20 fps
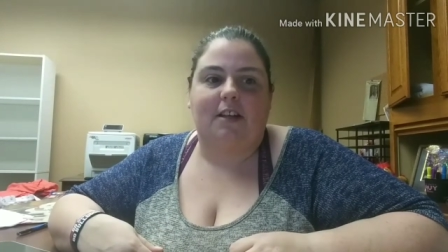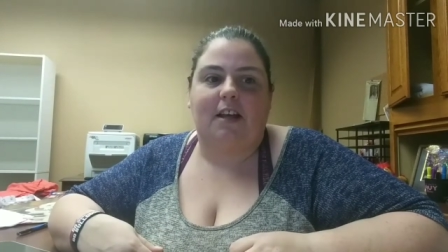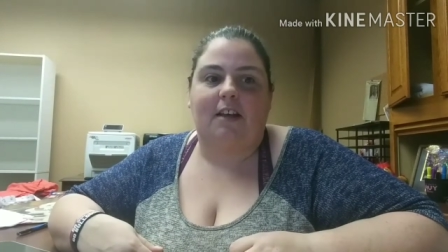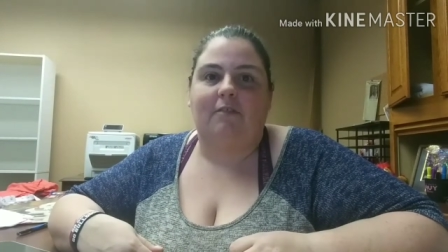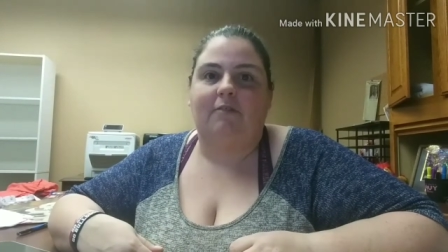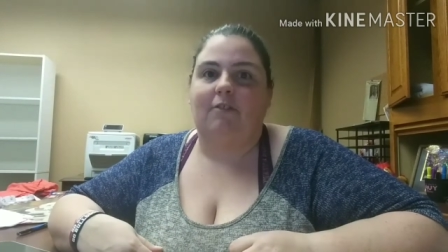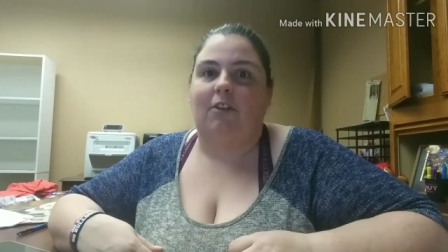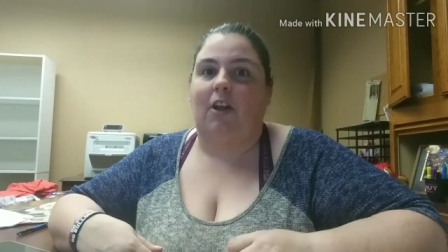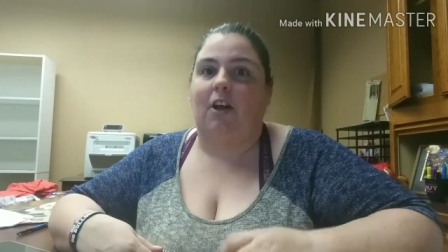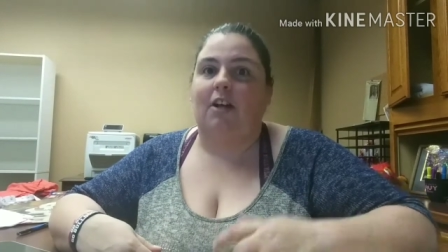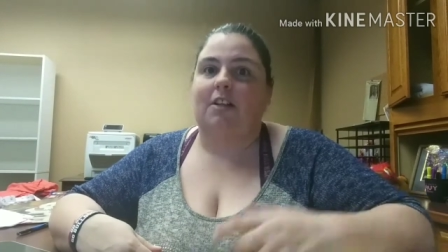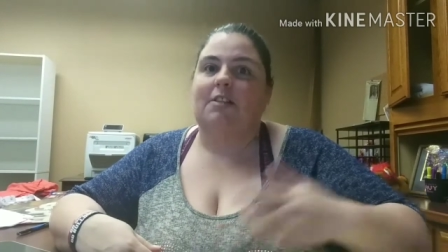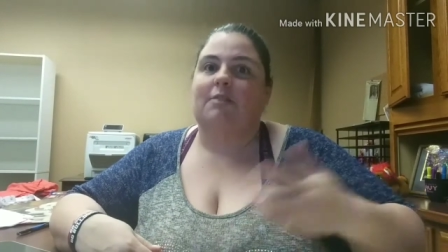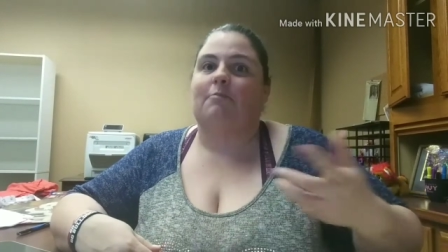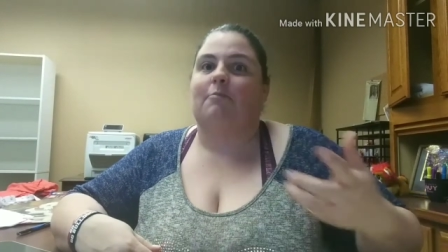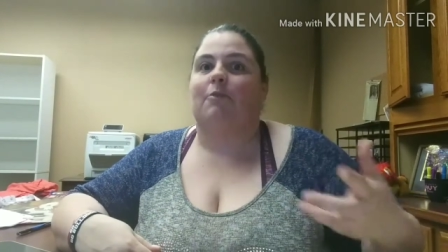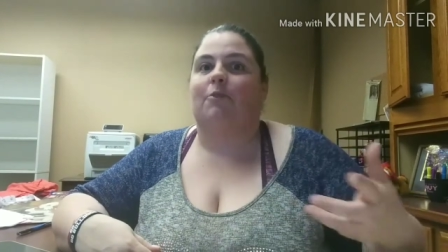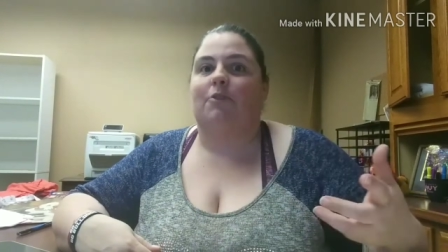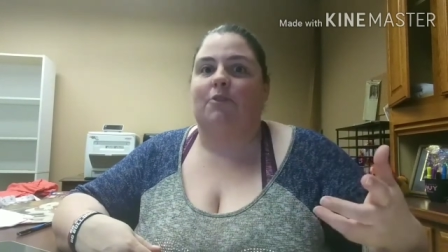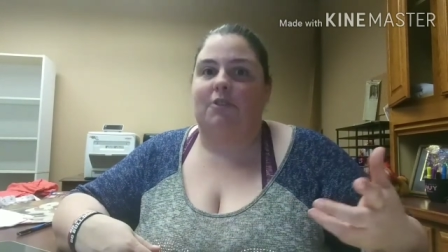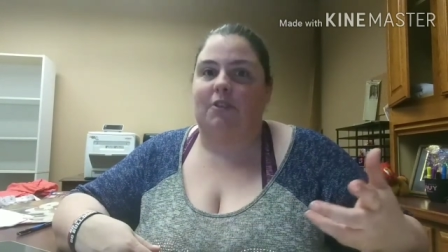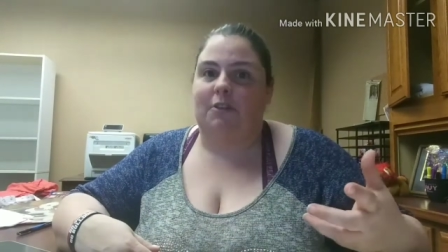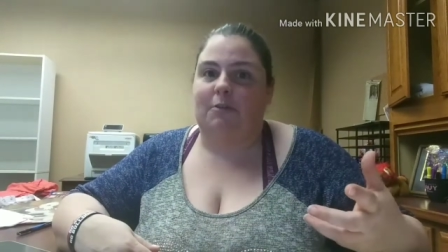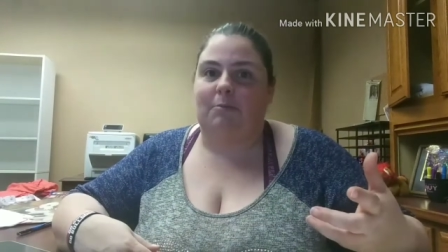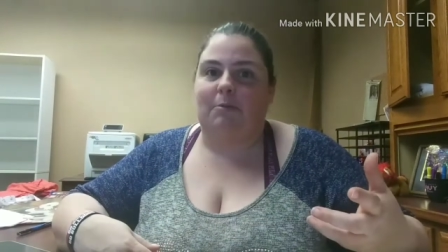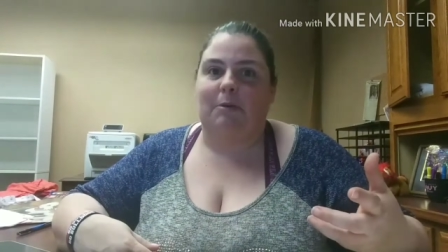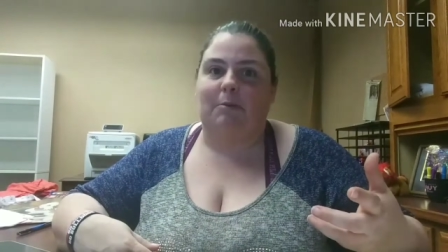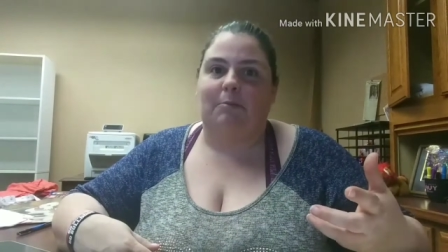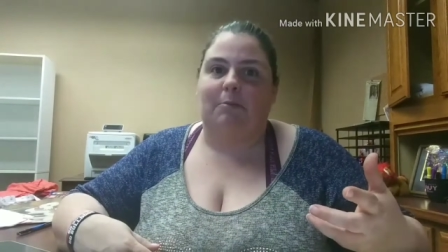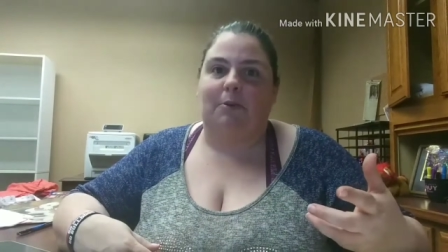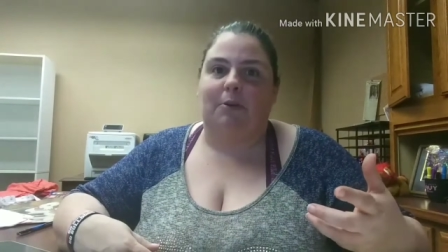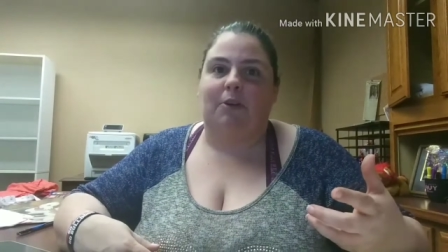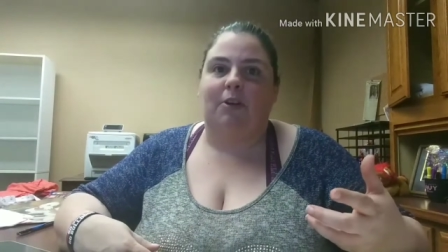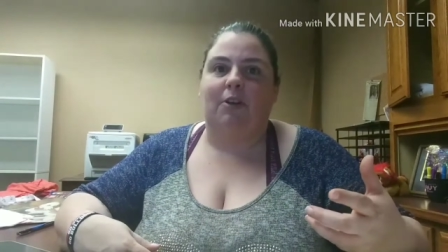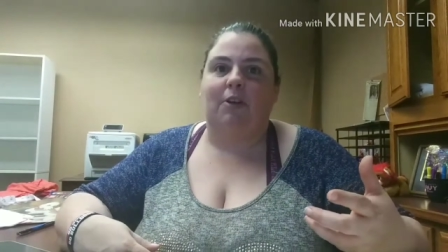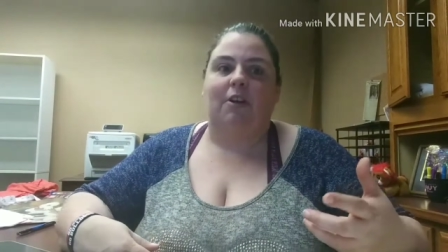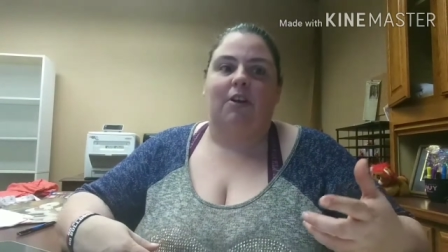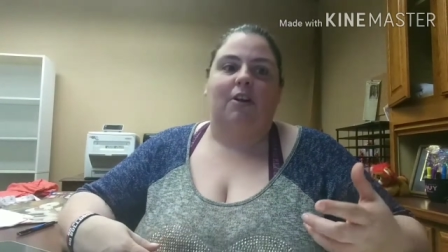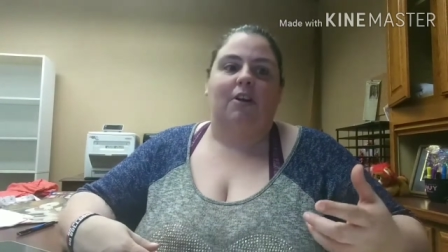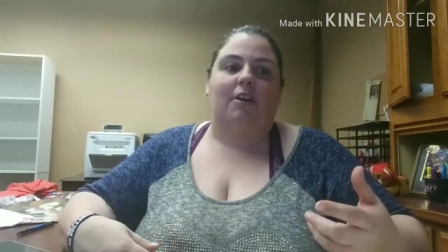I've lost most of the people